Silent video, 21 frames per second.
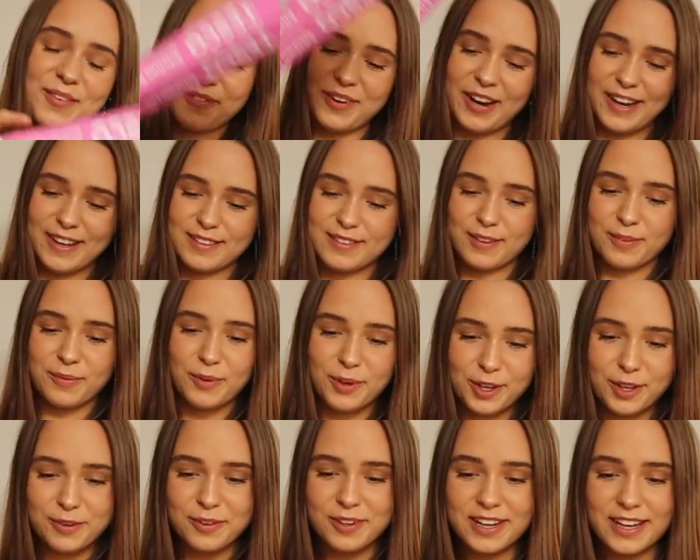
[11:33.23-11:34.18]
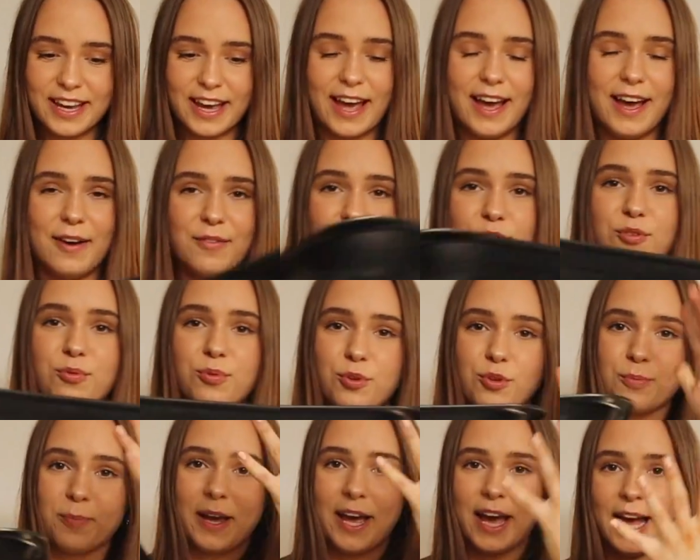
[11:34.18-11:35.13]
Right, so what you want to get, I've just
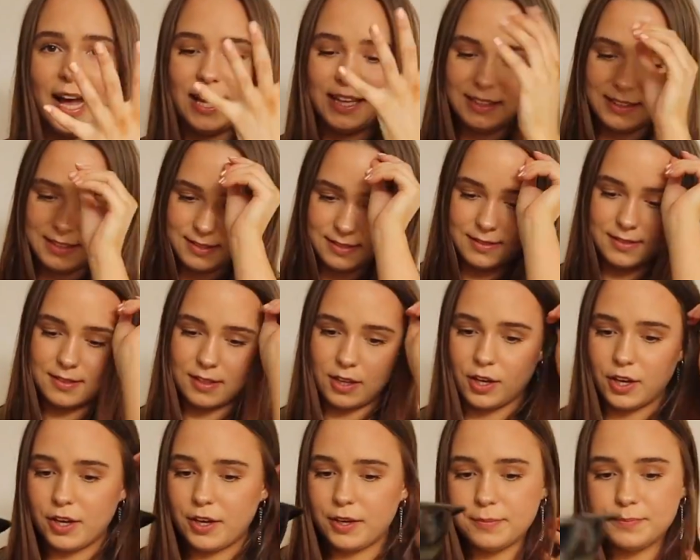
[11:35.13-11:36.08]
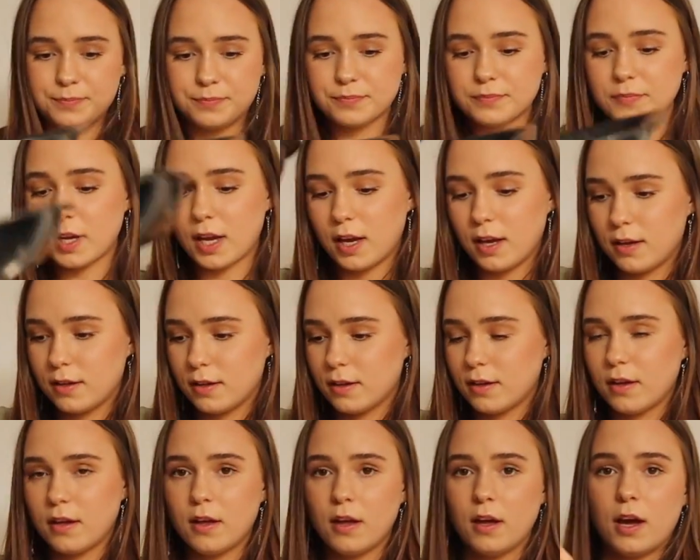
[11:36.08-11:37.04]
washed my hands, so
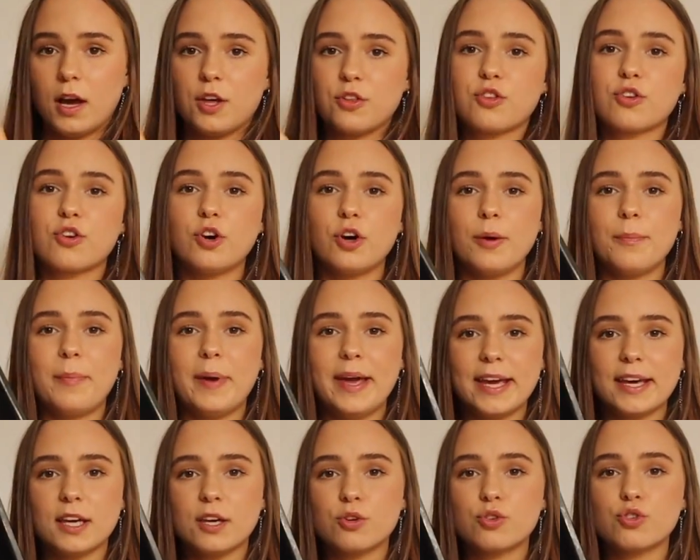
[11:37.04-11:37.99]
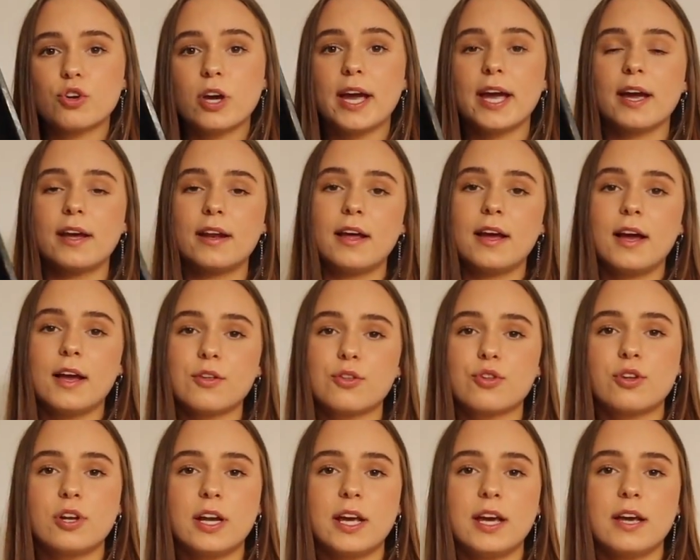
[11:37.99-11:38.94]
I just got a baking tray, and I
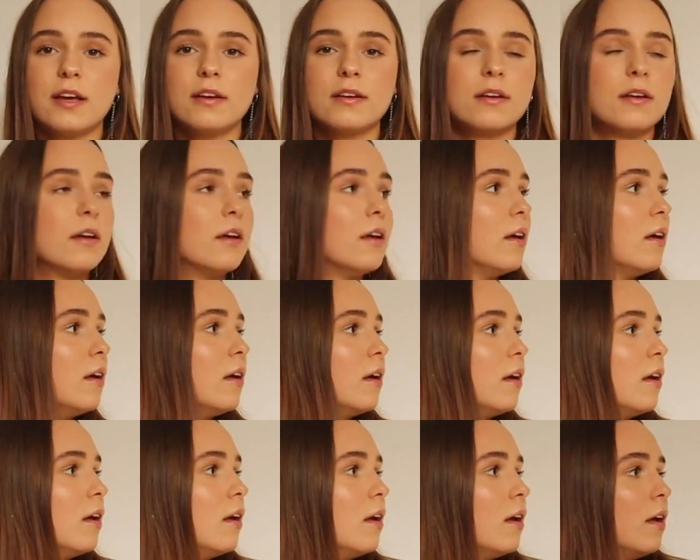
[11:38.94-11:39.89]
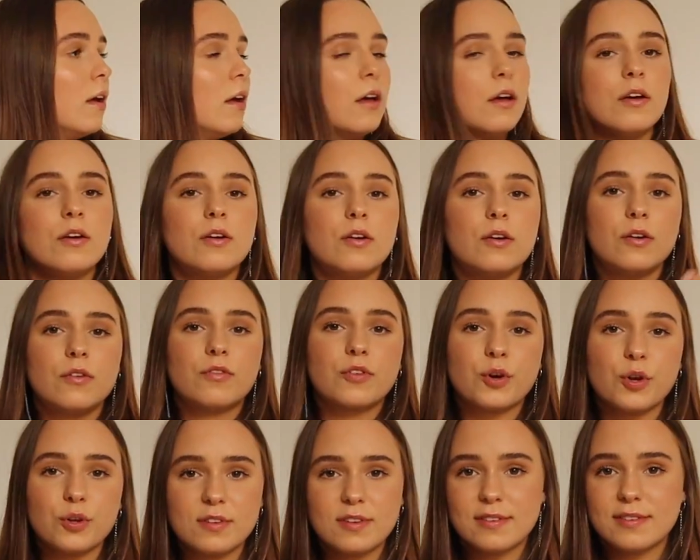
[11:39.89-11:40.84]
actually
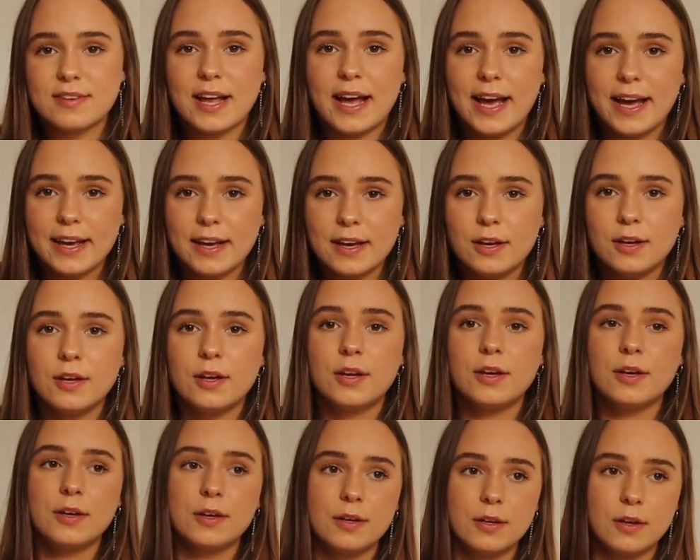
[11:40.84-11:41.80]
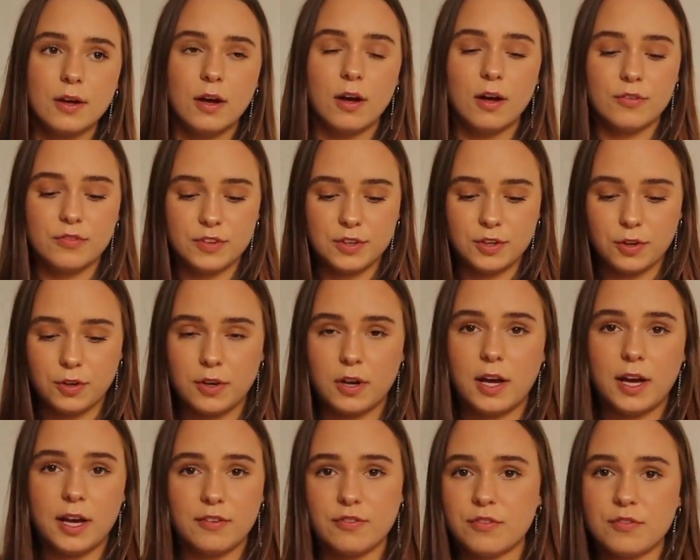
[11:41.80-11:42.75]
forgot to say oven on.
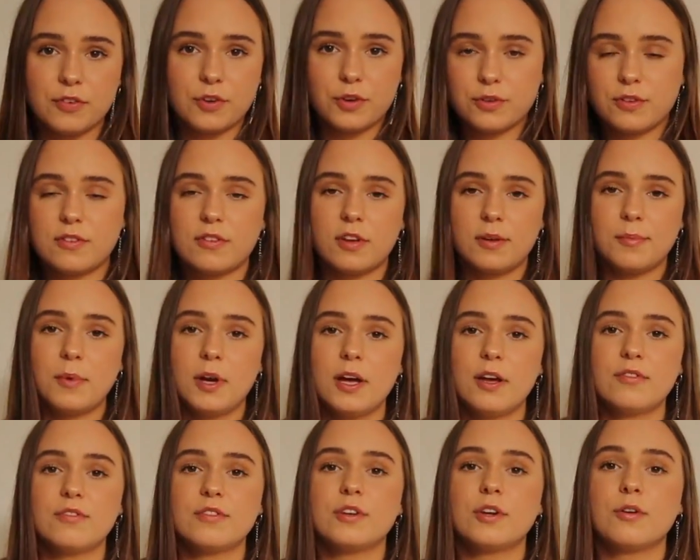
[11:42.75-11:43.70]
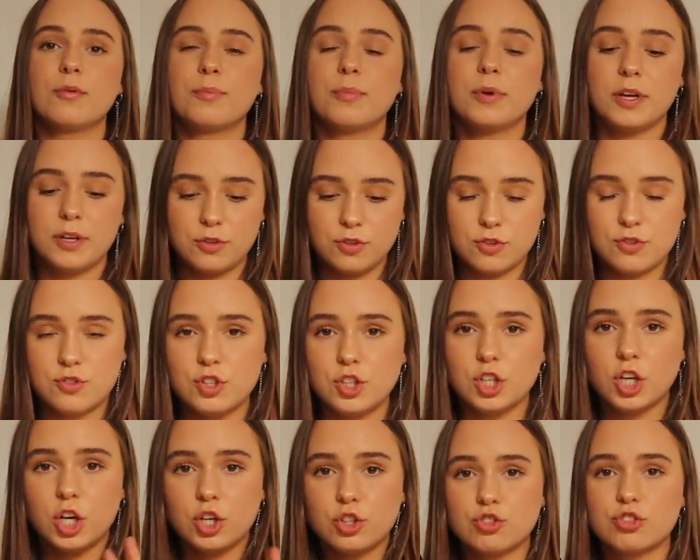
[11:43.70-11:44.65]
I even forgot to turn my oven on, but to
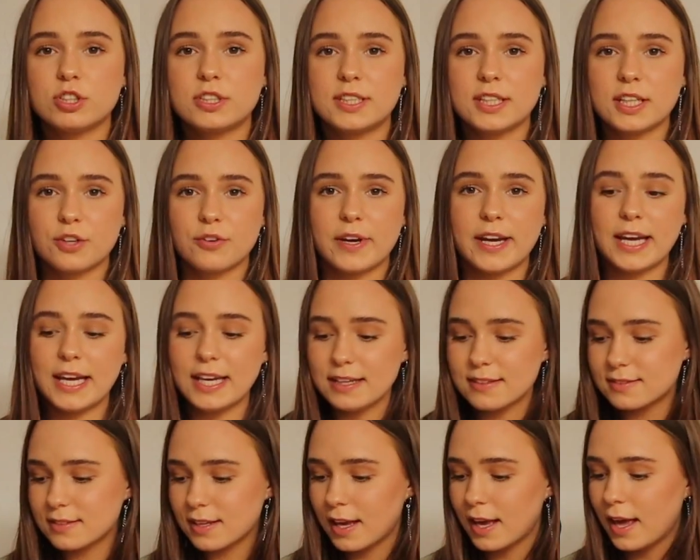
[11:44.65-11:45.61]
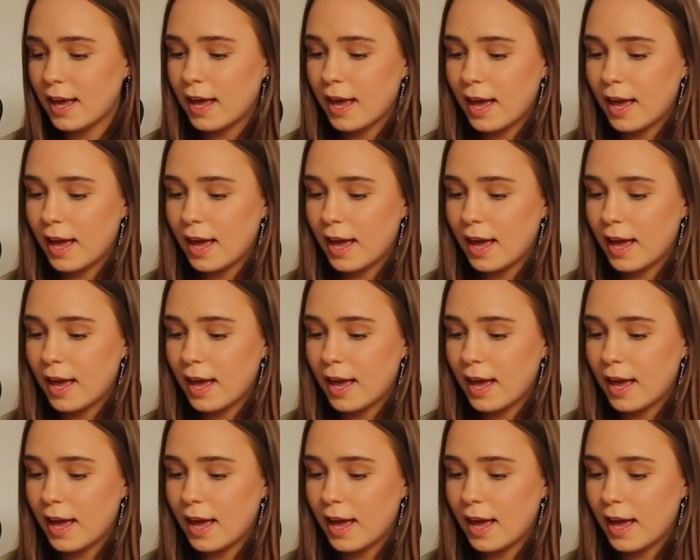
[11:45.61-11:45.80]
200 degrees.